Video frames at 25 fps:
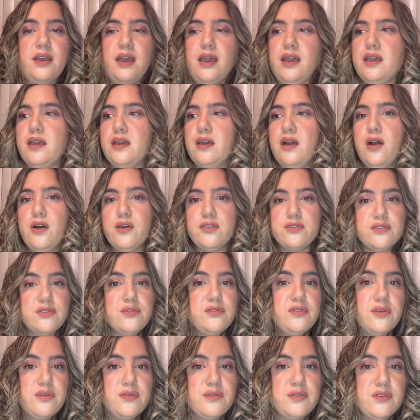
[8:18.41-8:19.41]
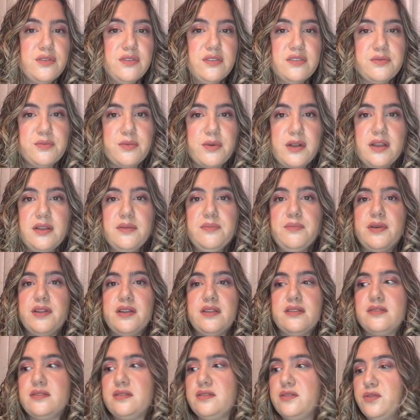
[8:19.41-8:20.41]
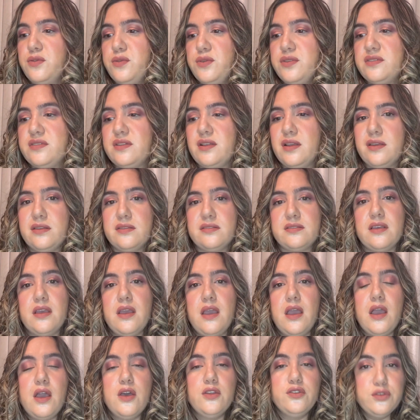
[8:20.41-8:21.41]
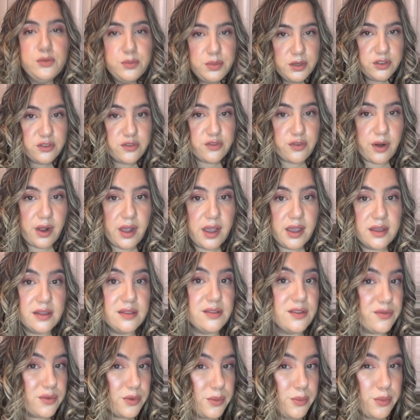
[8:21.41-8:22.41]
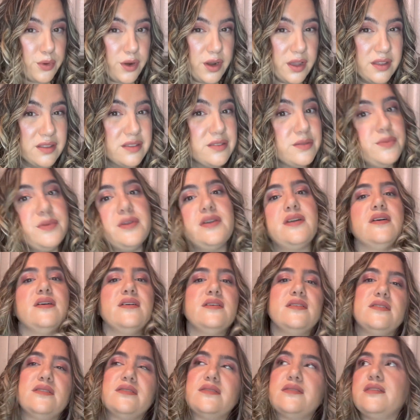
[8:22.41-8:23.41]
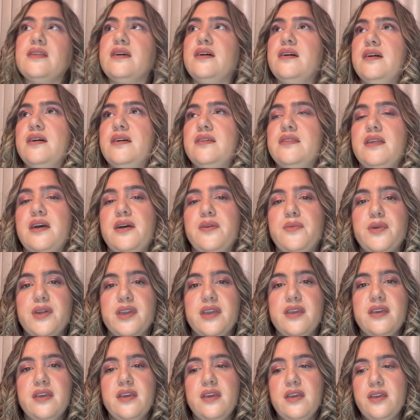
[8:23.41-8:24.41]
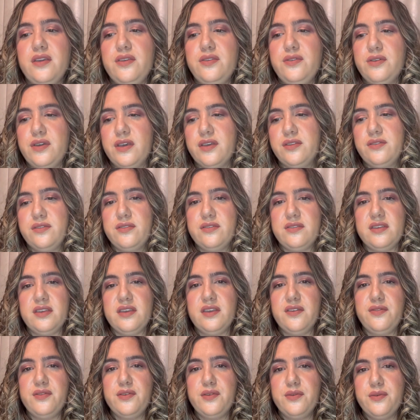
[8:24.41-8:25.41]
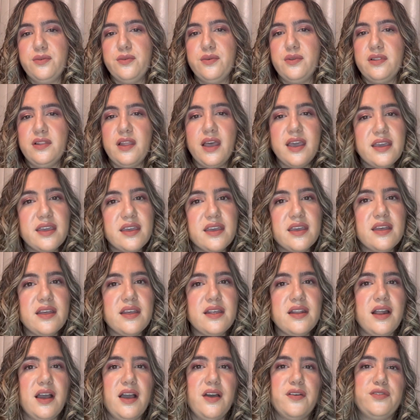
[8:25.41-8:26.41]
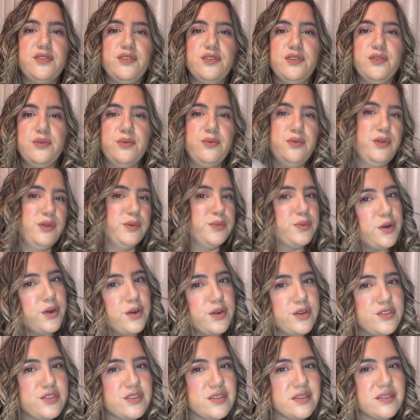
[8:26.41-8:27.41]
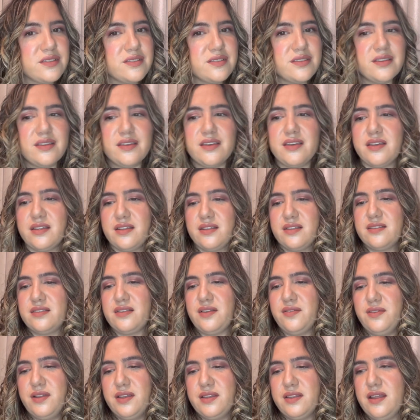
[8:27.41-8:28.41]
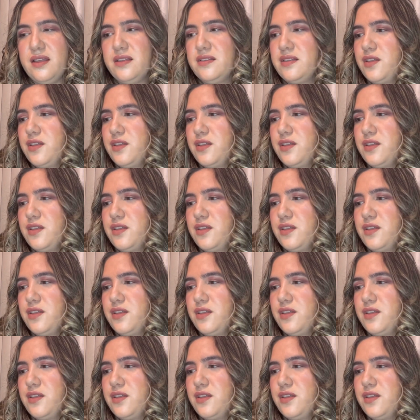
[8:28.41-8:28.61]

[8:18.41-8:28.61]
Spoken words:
I also don't know this brand, but it's always nice to be trying different brands because that way you get to see if you like it after you purchase it and stuff like that.